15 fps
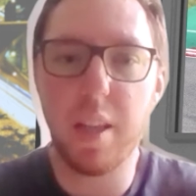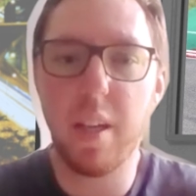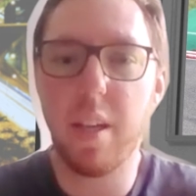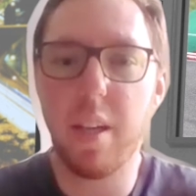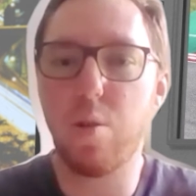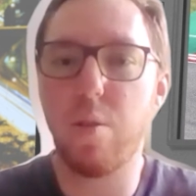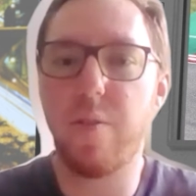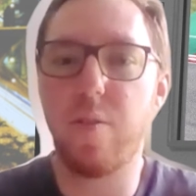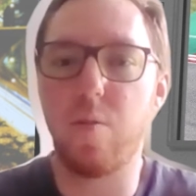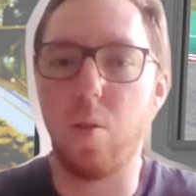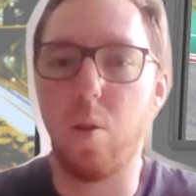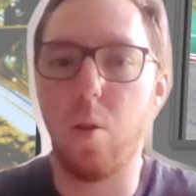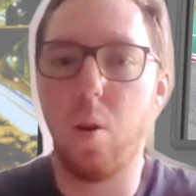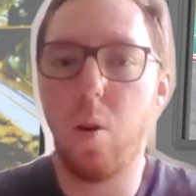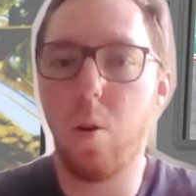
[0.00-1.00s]
initial
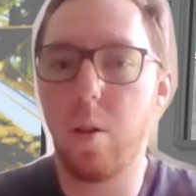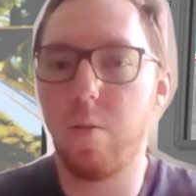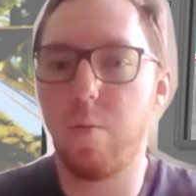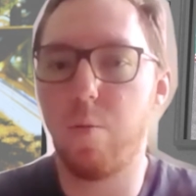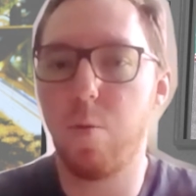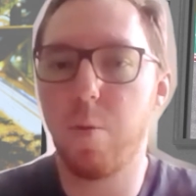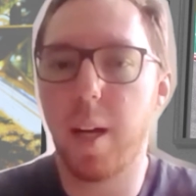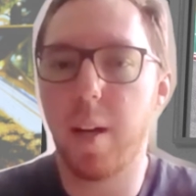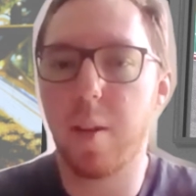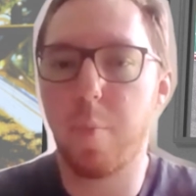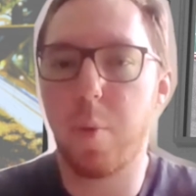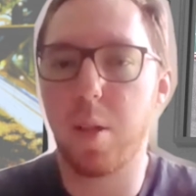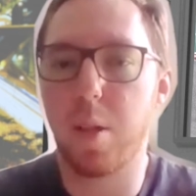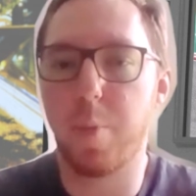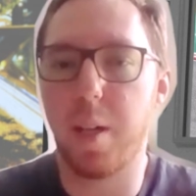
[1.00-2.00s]
furore, Horner ruled out the
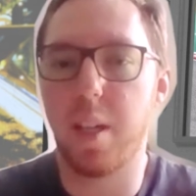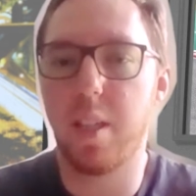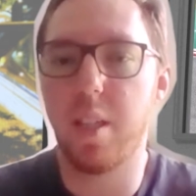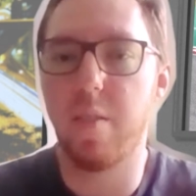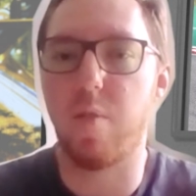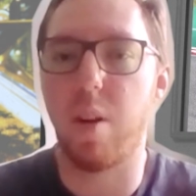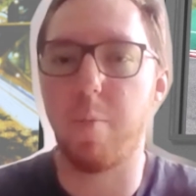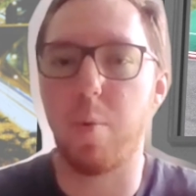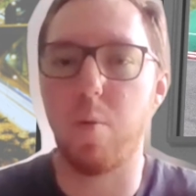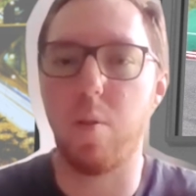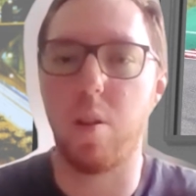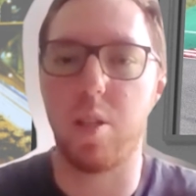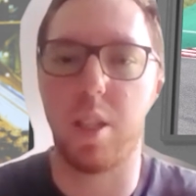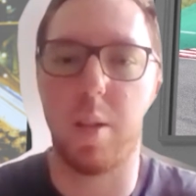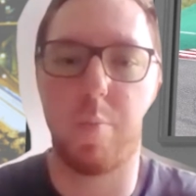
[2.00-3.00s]
possibility of Red Bull
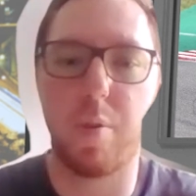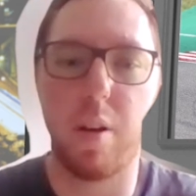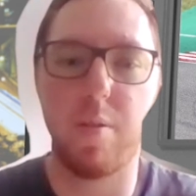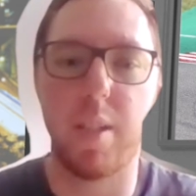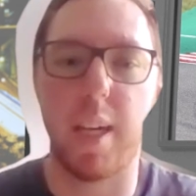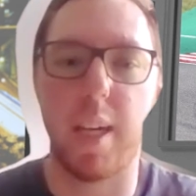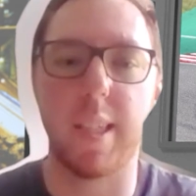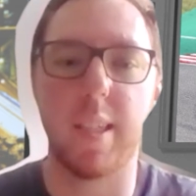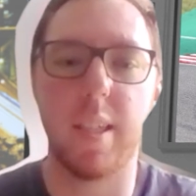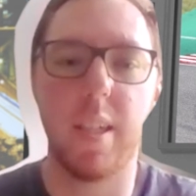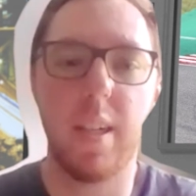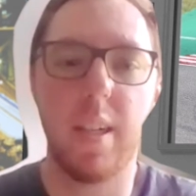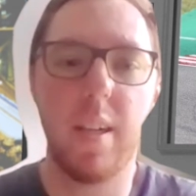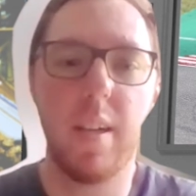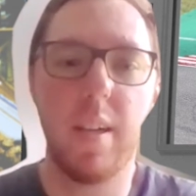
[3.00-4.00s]
lodging a protest.
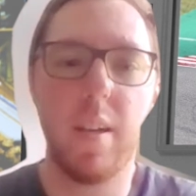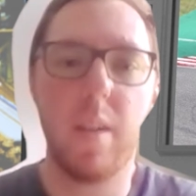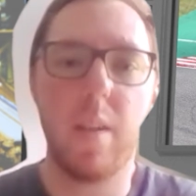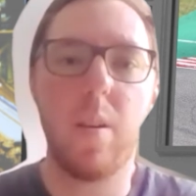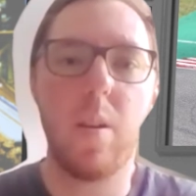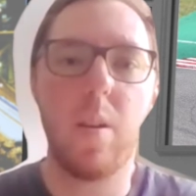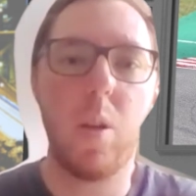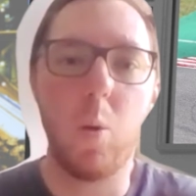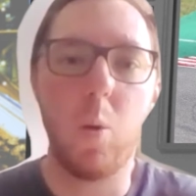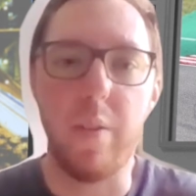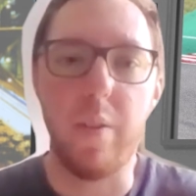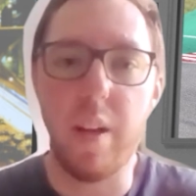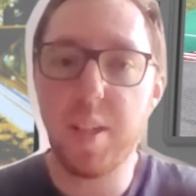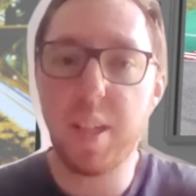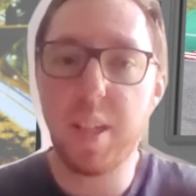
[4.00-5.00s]
"We've
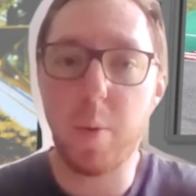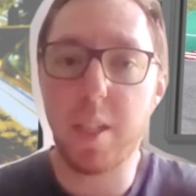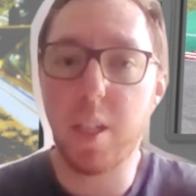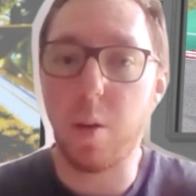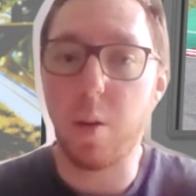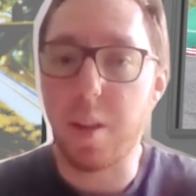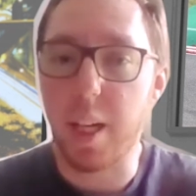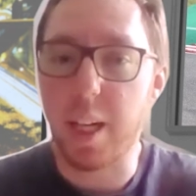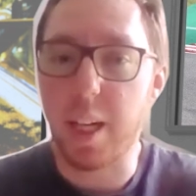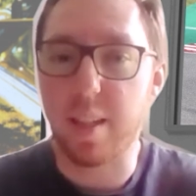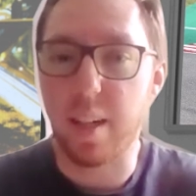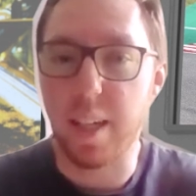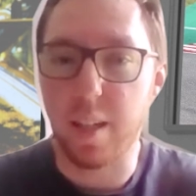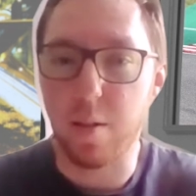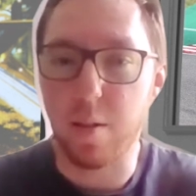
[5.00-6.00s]
never said we don't think it's
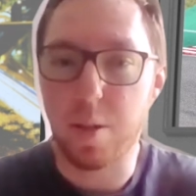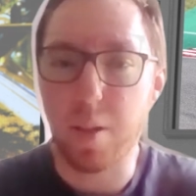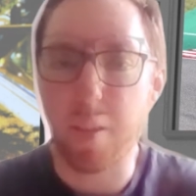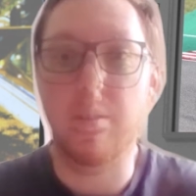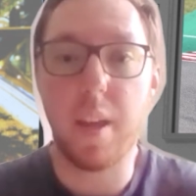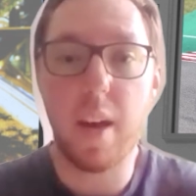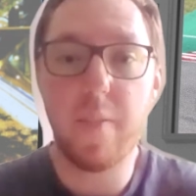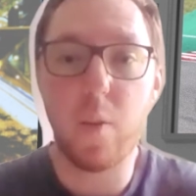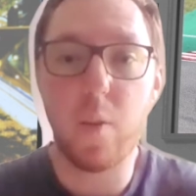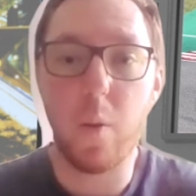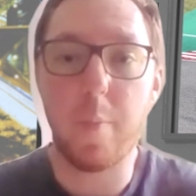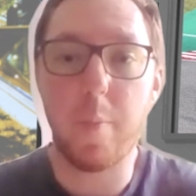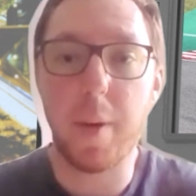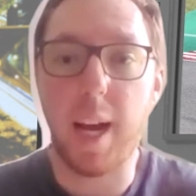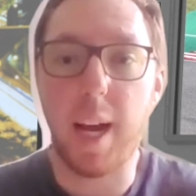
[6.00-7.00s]
legal, so therefore
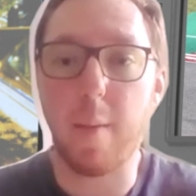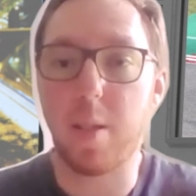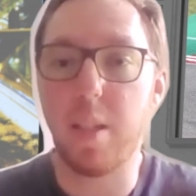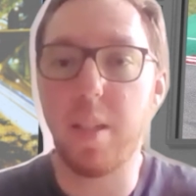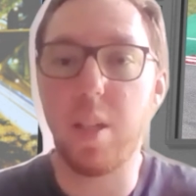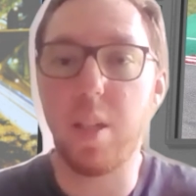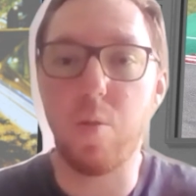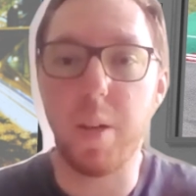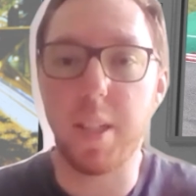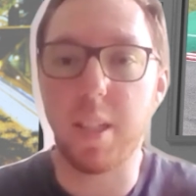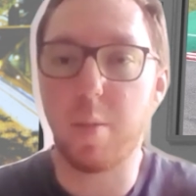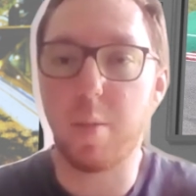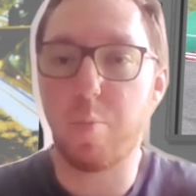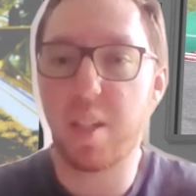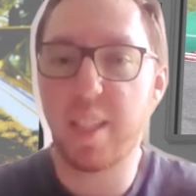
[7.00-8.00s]
there'd be absolutely no reason
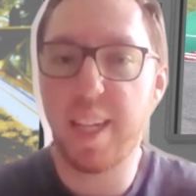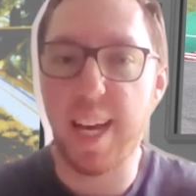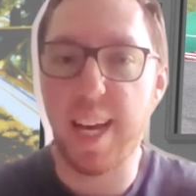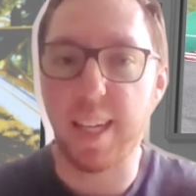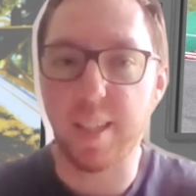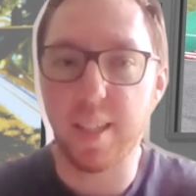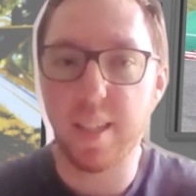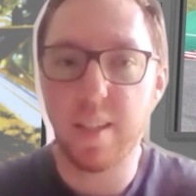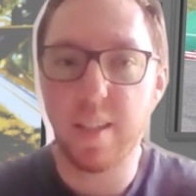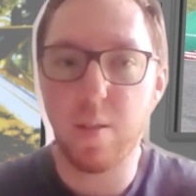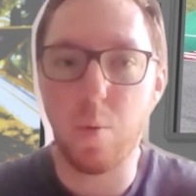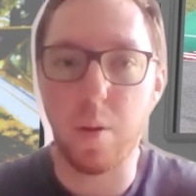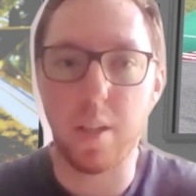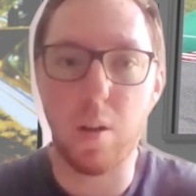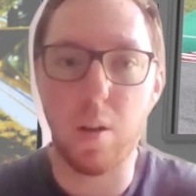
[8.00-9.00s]
to protest,"
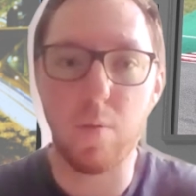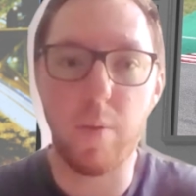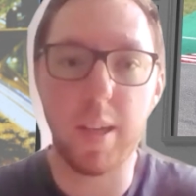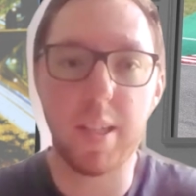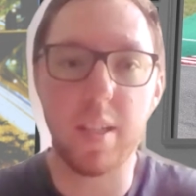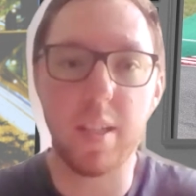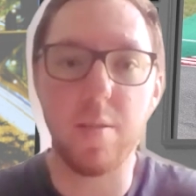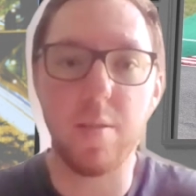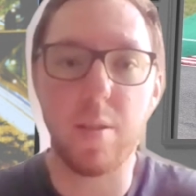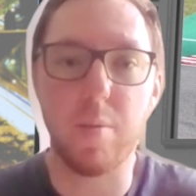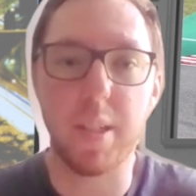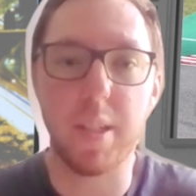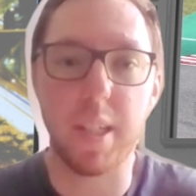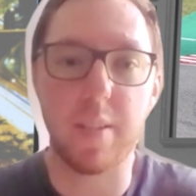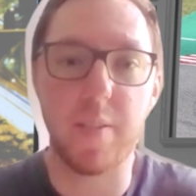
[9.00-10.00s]
Horner told
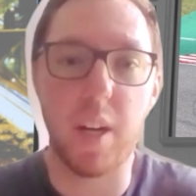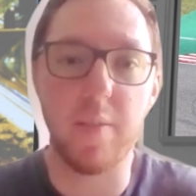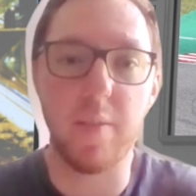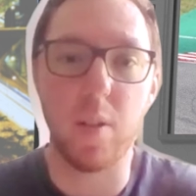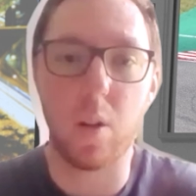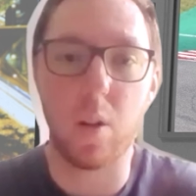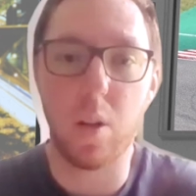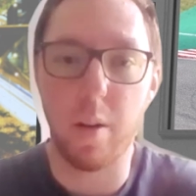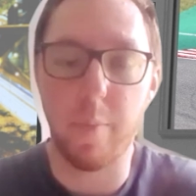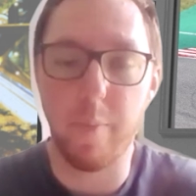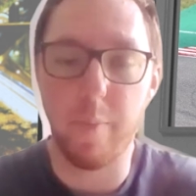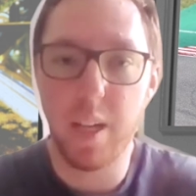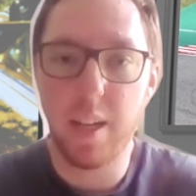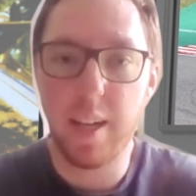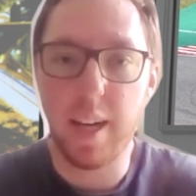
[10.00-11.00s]
RacingNews365.com
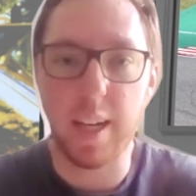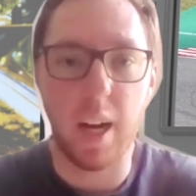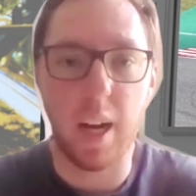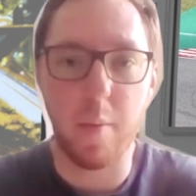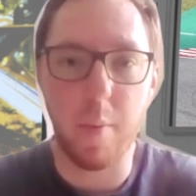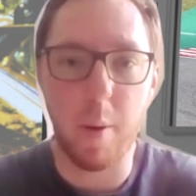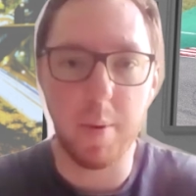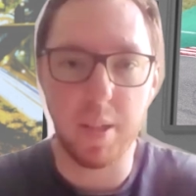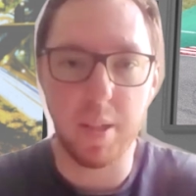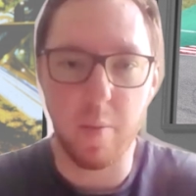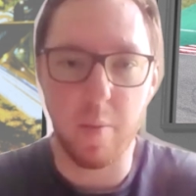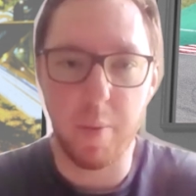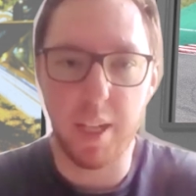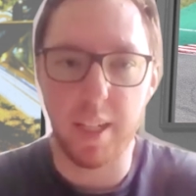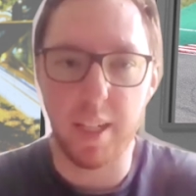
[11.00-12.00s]
and other members of the
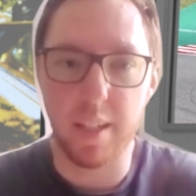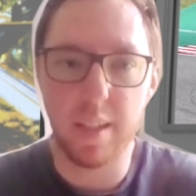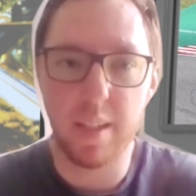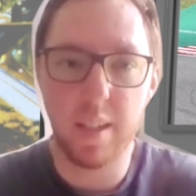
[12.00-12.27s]
media.